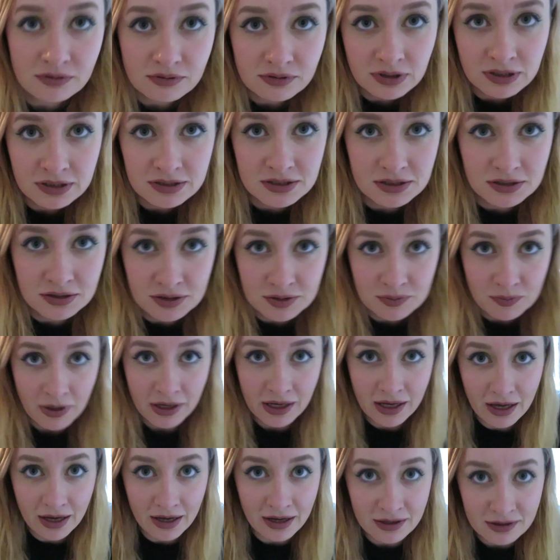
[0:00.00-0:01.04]
excuse my
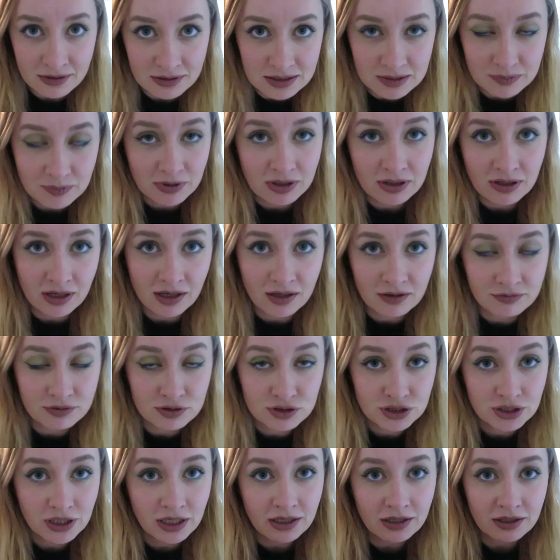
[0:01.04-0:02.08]
hands, but I have a
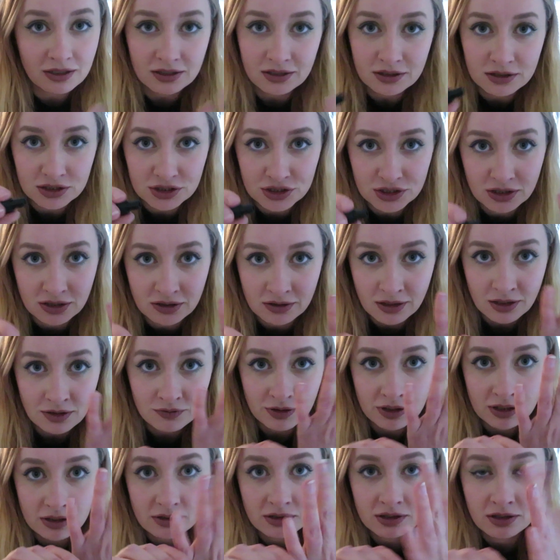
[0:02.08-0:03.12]
genetic condition and they're
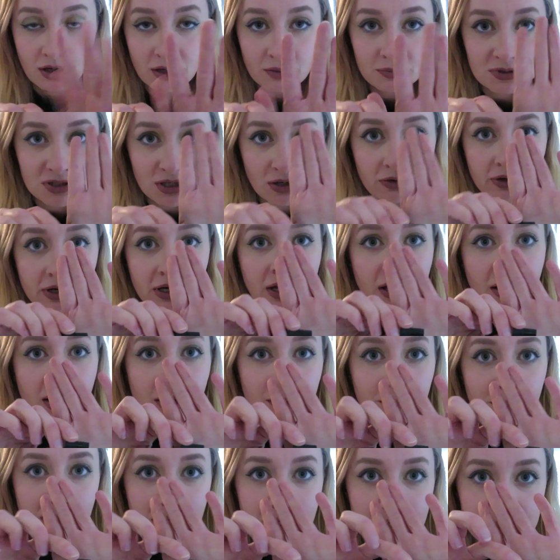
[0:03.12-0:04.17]
wrinkly, I'm sorry.
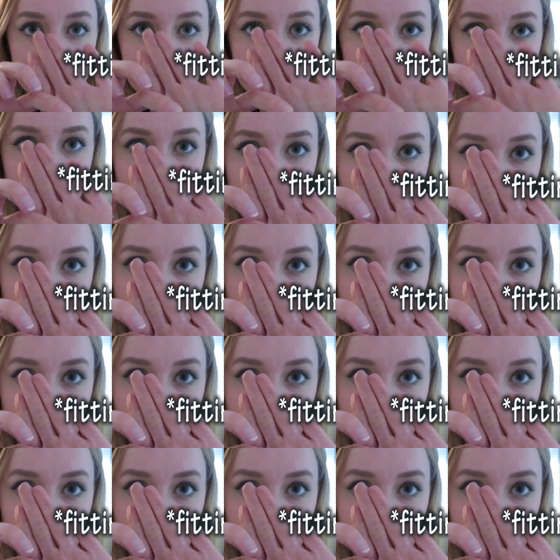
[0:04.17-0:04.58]
But it's the